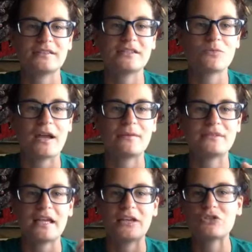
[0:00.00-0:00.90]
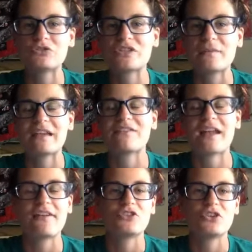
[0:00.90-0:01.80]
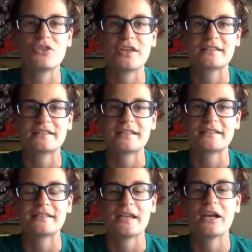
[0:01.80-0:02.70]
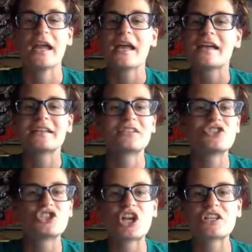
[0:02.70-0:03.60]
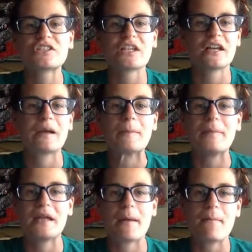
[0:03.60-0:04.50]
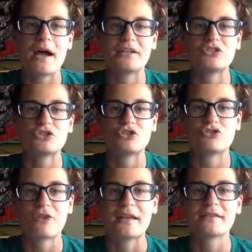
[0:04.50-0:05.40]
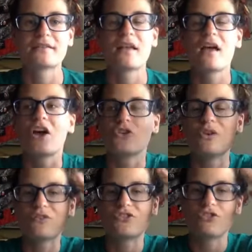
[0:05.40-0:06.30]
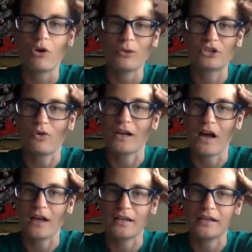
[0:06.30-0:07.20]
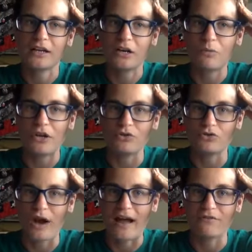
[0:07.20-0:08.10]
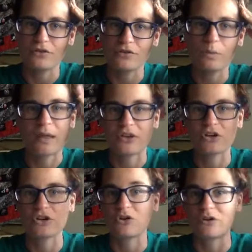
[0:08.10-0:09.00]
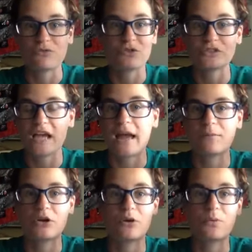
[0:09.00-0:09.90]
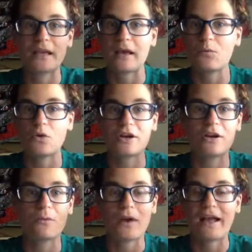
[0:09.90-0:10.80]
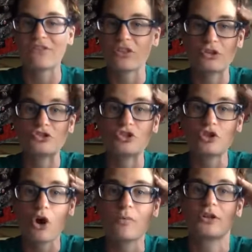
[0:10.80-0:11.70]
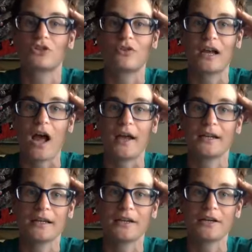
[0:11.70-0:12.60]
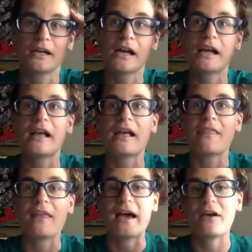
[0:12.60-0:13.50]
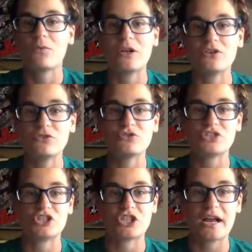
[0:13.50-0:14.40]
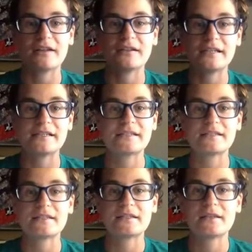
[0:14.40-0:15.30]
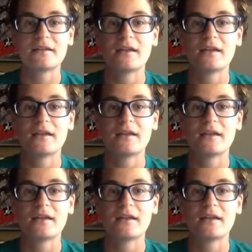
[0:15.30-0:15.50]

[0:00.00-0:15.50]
This is why I'm saying use them even after you think it's necessary, because it's just going to minimize your stress. You have so much going on in here when you travel, whether you're a full-timer, weekend warrior, whatever. There's so much going on in here that when you use a checklist,